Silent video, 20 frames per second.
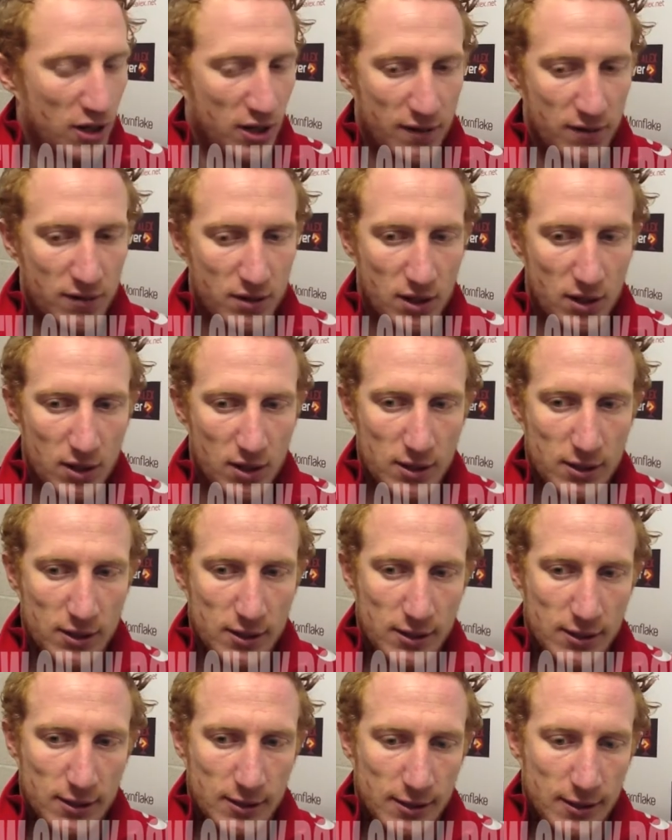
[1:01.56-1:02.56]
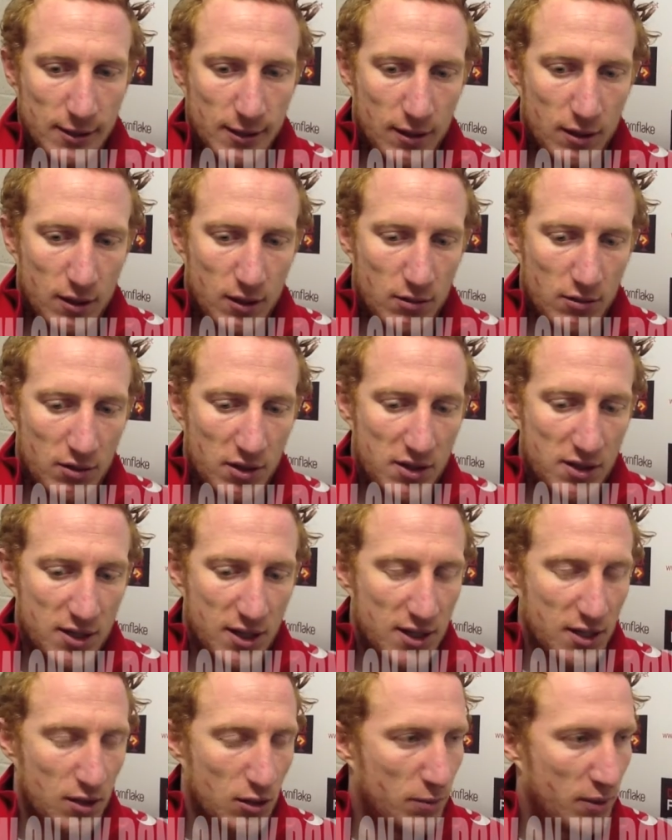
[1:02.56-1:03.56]
you have to
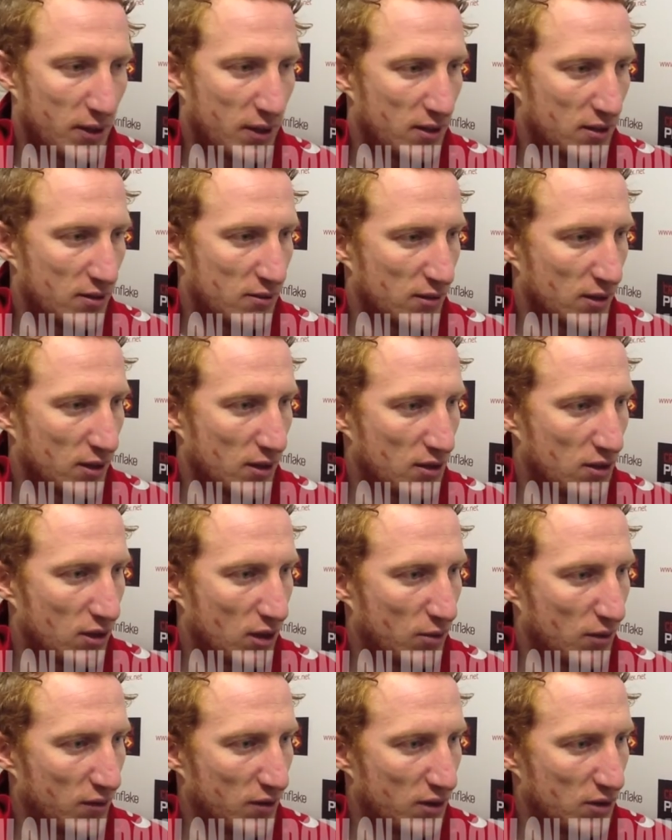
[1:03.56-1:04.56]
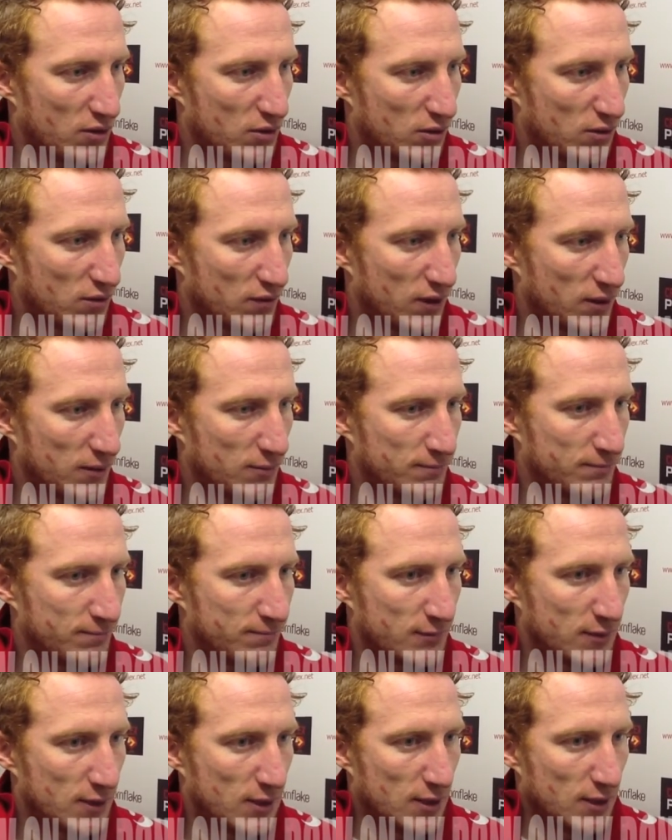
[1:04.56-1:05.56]
reassess a little bit and decide whether you sort of
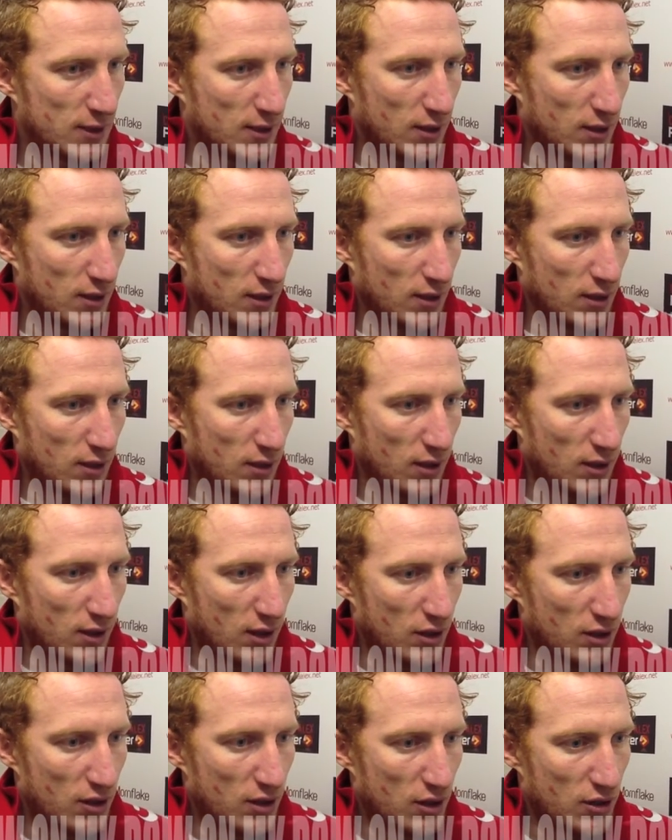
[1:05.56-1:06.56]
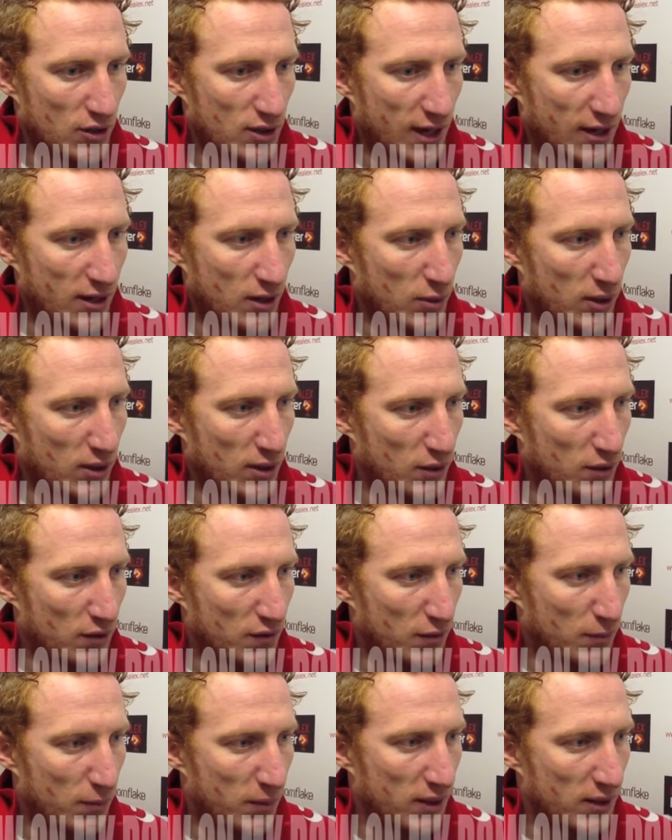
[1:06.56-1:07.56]
you take the 1-0
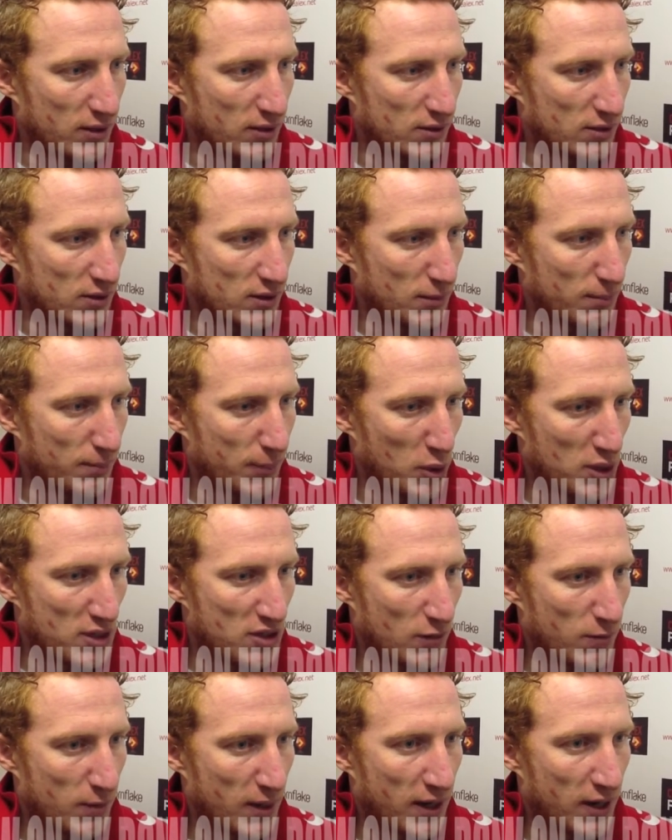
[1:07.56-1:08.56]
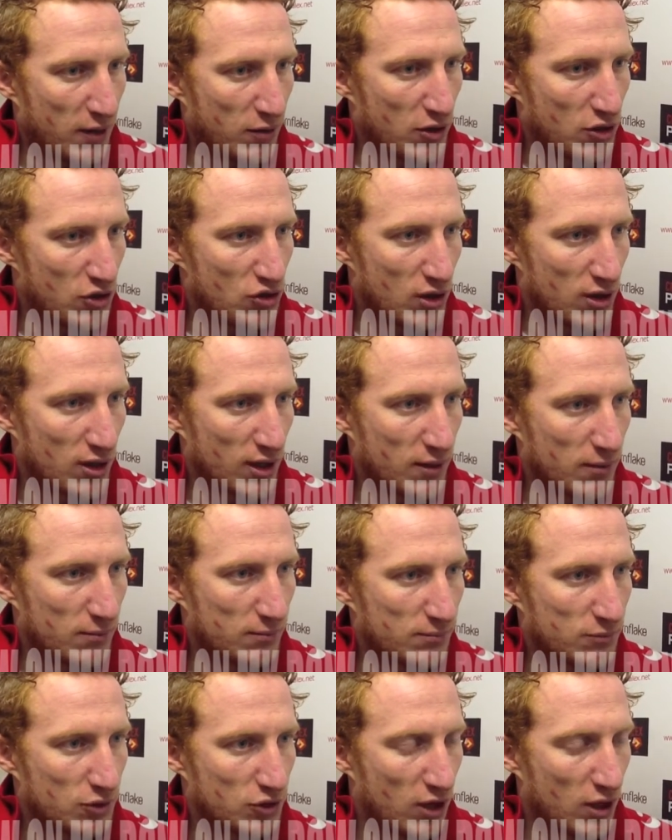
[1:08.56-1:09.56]
for a bit and build yourself back in, or you try and get
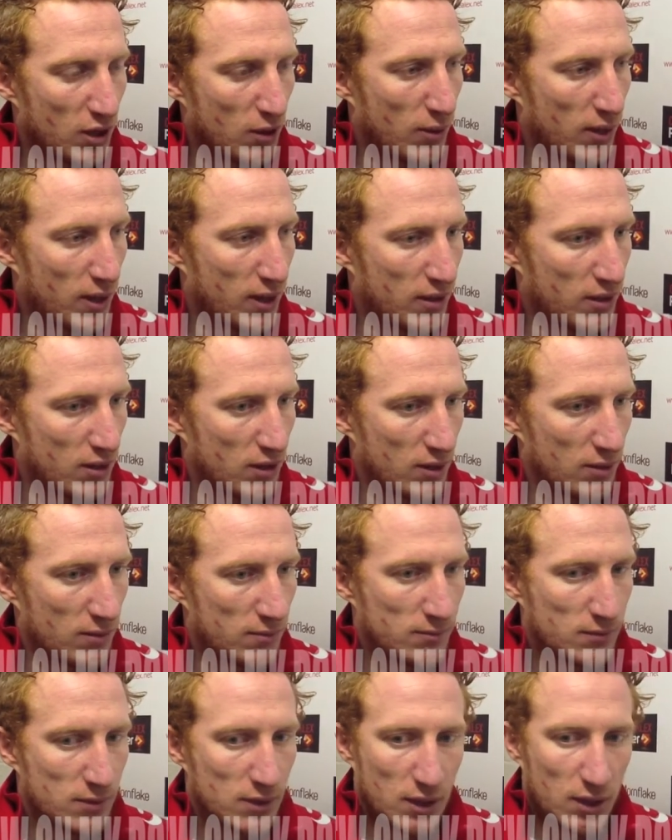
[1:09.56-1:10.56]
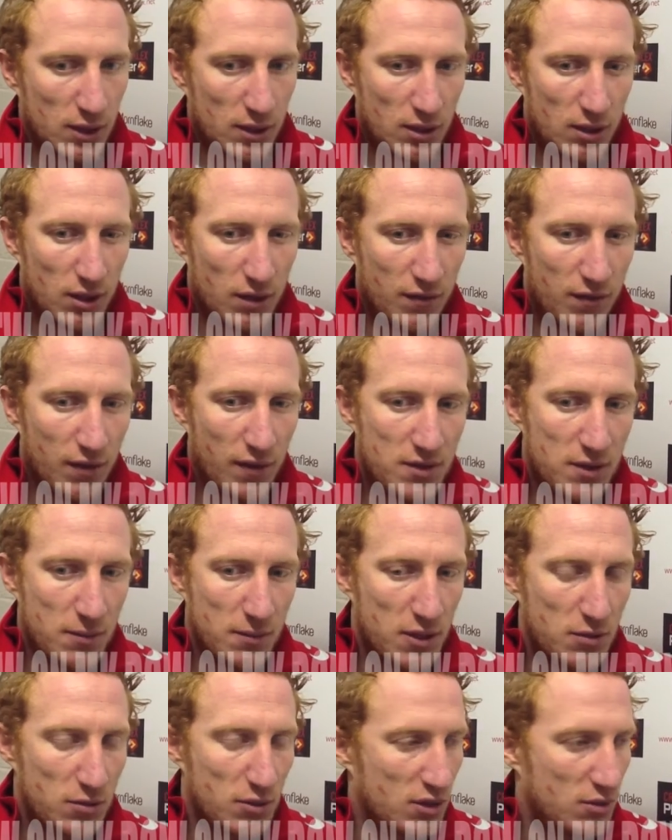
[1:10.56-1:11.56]
them straight away. And 5-10
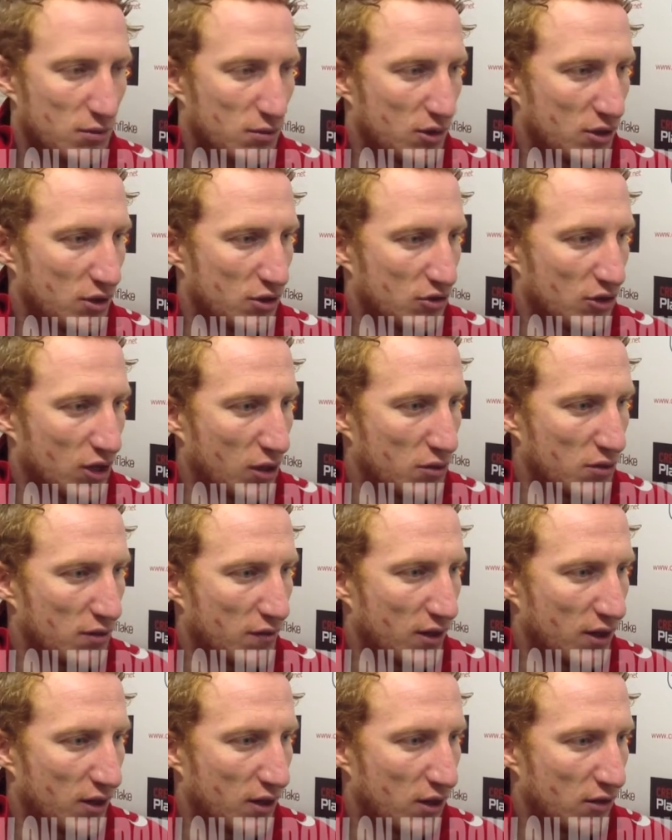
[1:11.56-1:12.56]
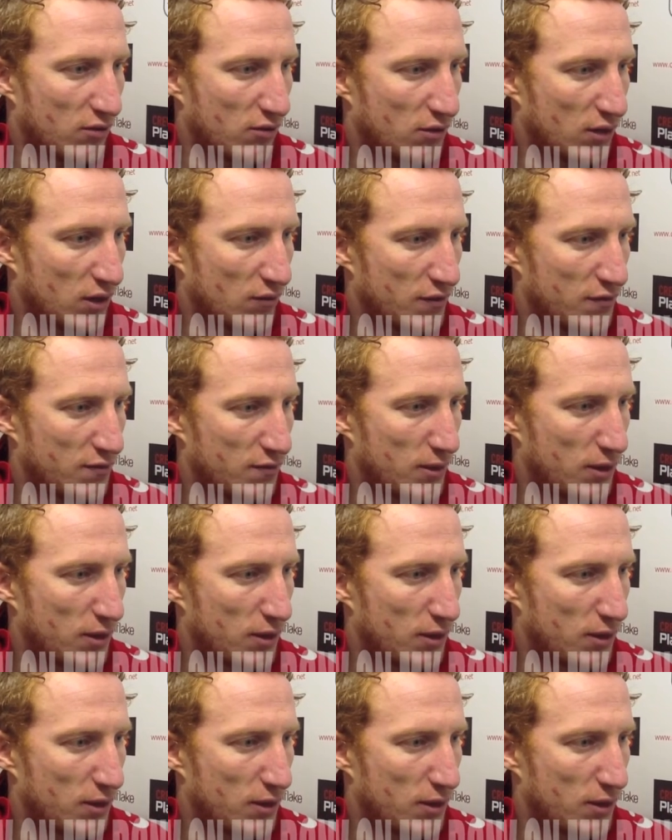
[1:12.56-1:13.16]
minutes, we just struggle to find our rhythm a